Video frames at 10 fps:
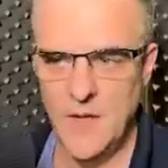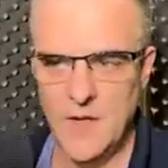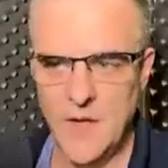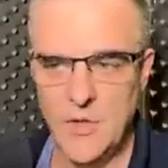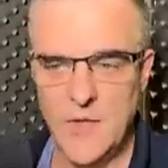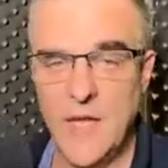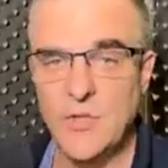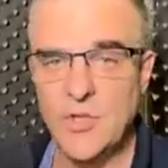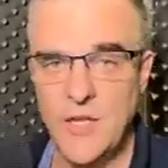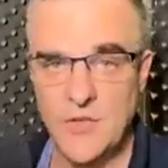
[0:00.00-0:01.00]
Now you
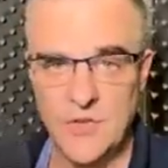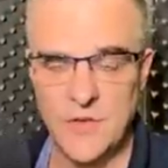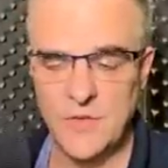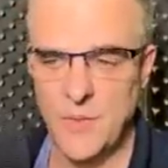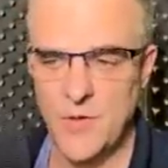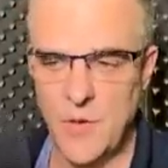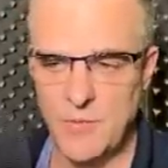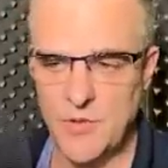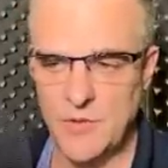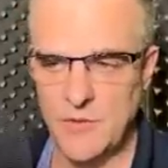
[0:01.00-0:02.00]
can change some of the
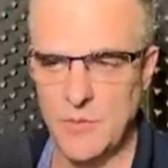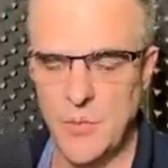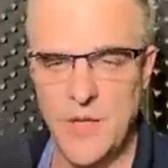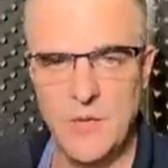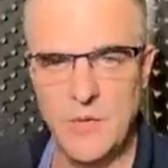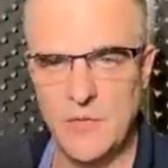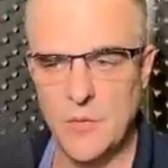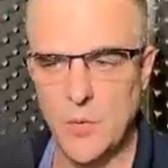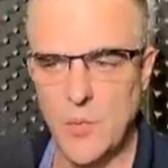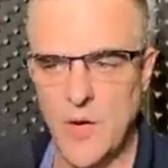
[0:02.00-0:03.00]
options when you
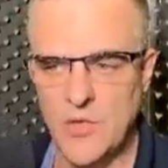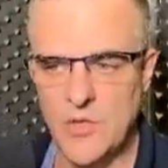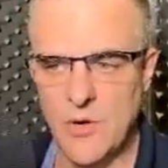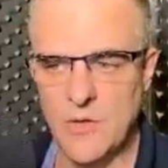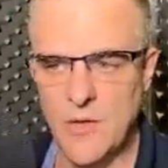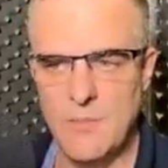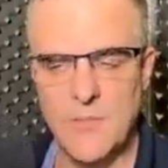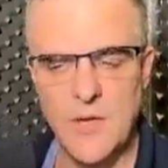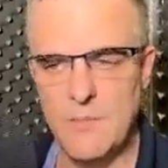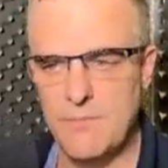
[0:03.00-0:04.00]
install Wireshark. I'm
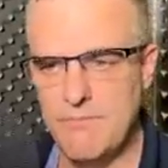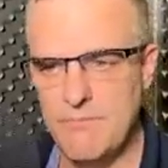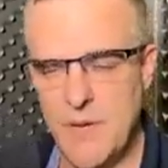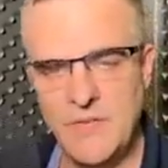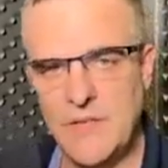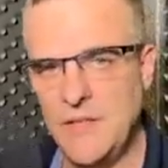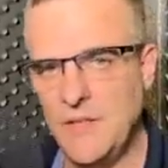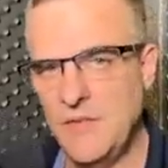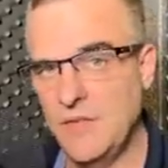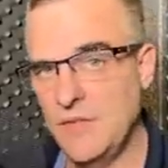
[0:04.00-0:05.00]
going to basically
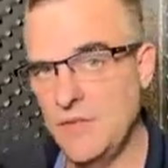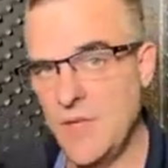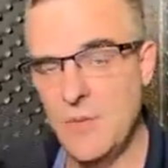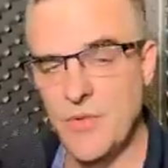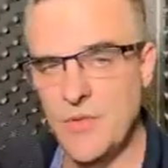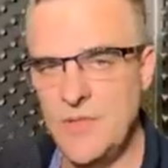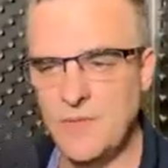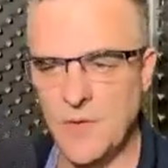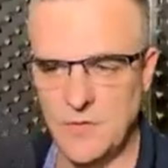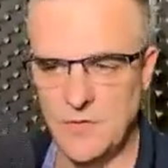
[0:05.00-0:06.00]
stay with the
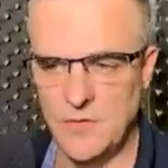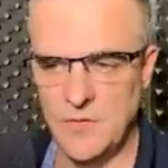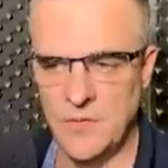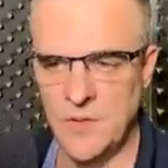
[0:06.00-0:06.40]
defaults.